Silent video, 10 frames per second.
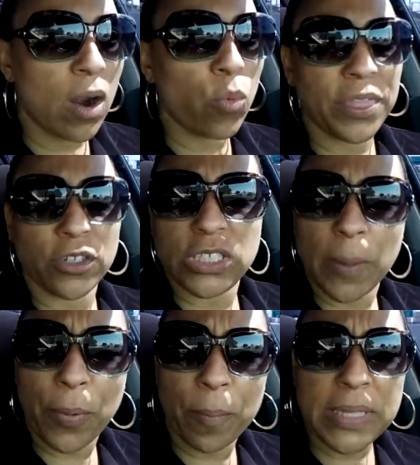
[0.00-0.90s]
what their
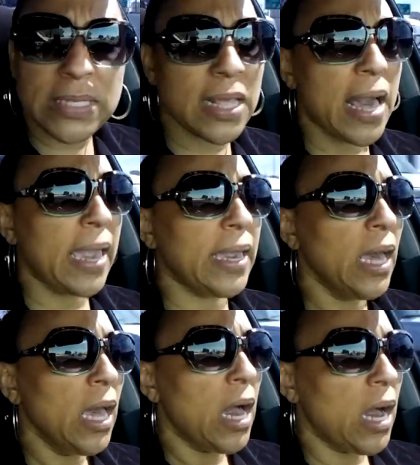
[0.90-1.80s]
temperament's like,
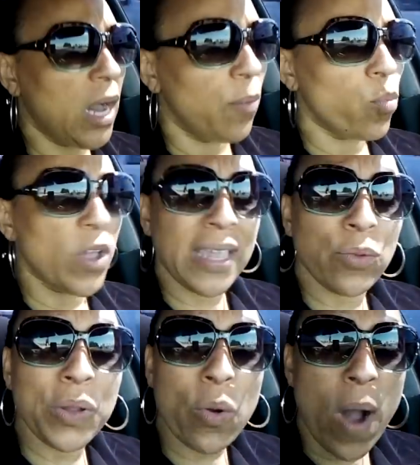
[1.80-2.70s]
what they
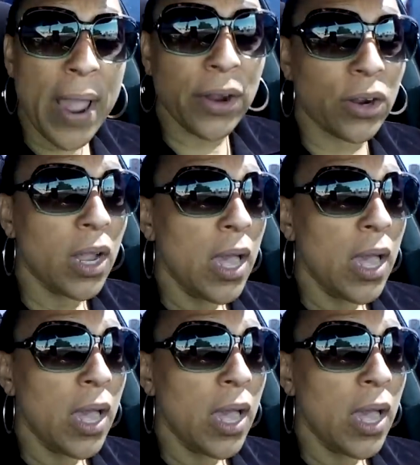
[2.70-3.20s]
require.